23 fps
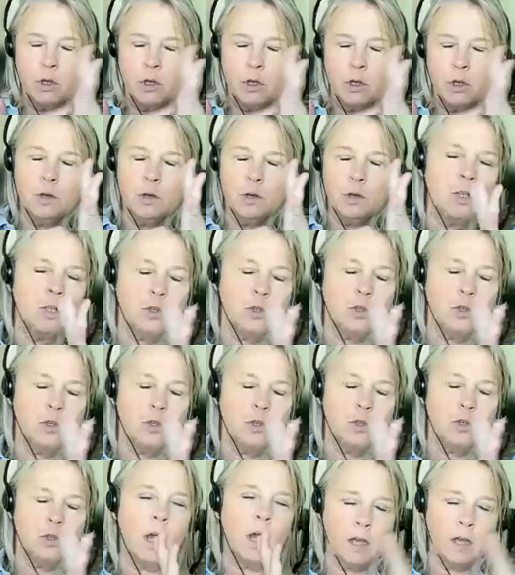that? So I
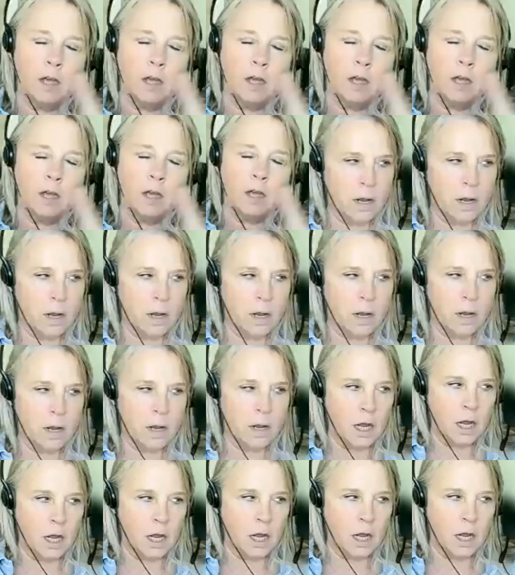like that you do that
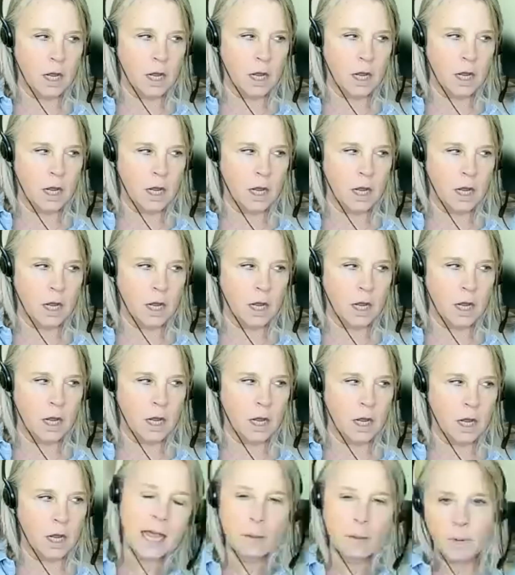benchmarking, what's happening
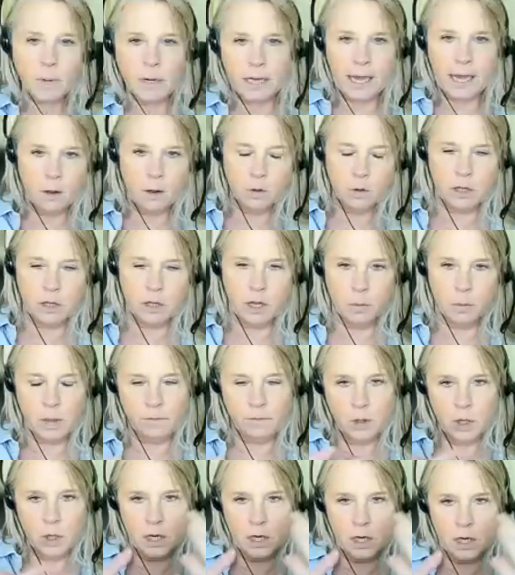out there, but if you're going to
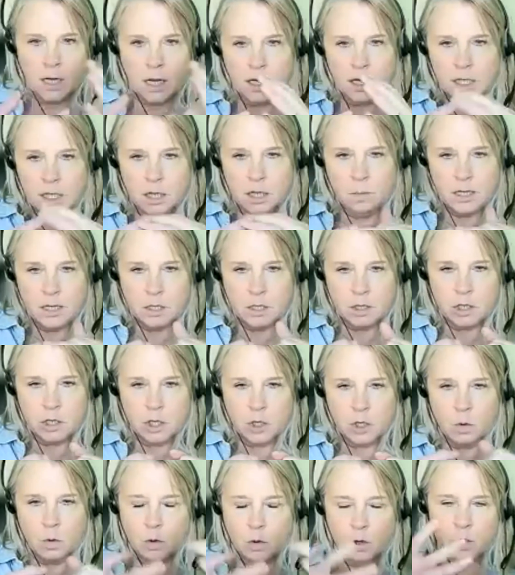customize it to
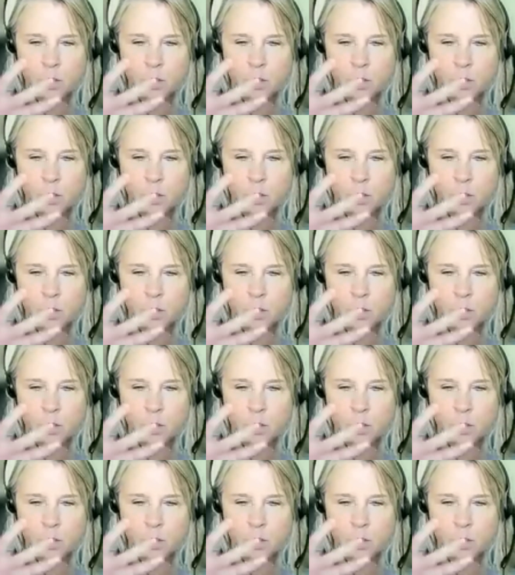yours,